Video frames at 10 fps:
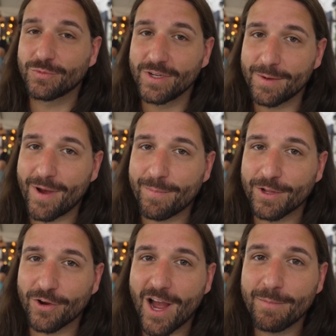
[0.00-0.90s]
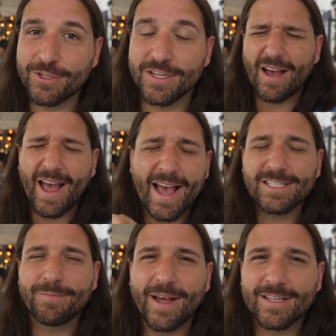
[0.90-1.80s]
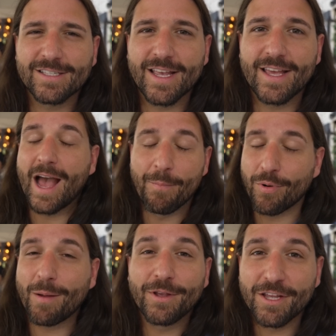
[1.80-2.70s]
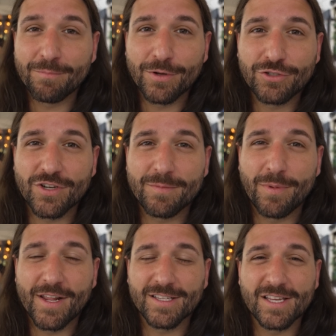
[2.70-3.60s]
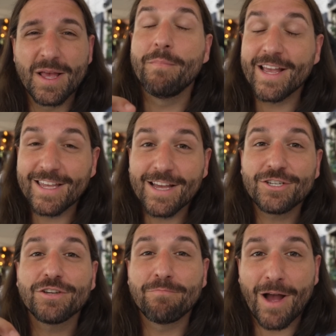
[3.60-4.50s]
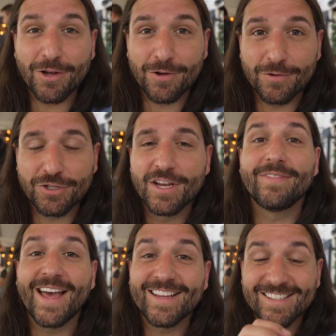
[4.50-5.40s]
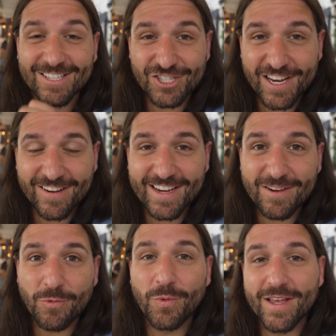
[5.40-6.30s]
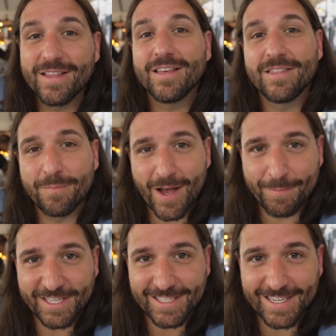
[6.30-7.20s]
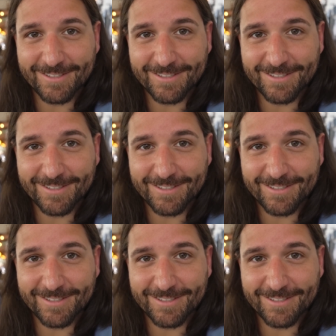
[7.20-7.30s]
really popular option. I asked him how to say it. I'm probably going to butcher it, but it's Meggyes, Mákos. That is the cherry with the poppy seed.